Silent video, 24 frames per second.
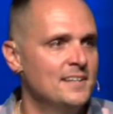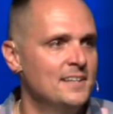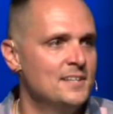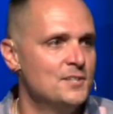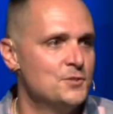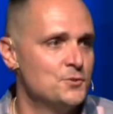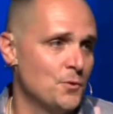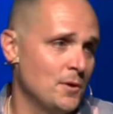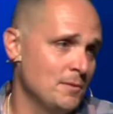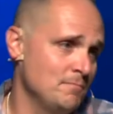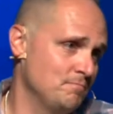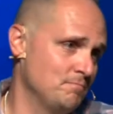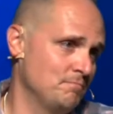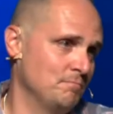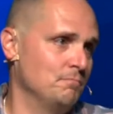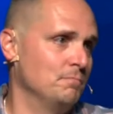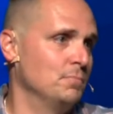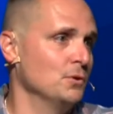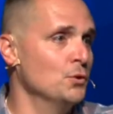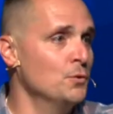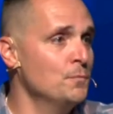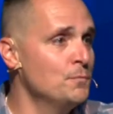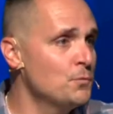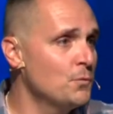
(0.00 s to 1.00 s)
So I
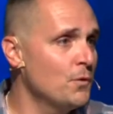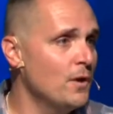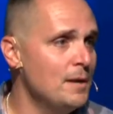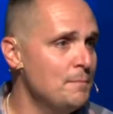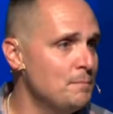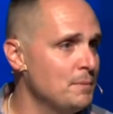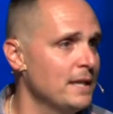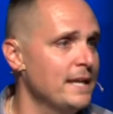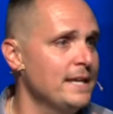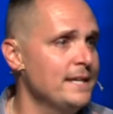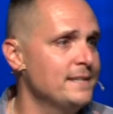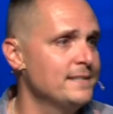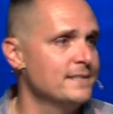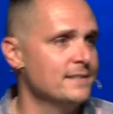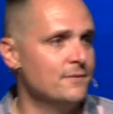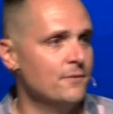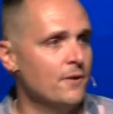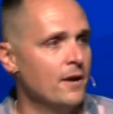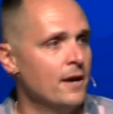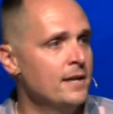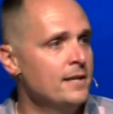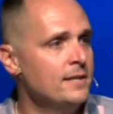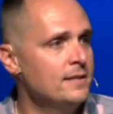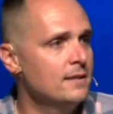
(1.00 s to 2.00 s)
bloomed where I planted,
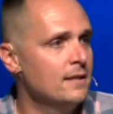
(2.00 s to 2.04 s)
right?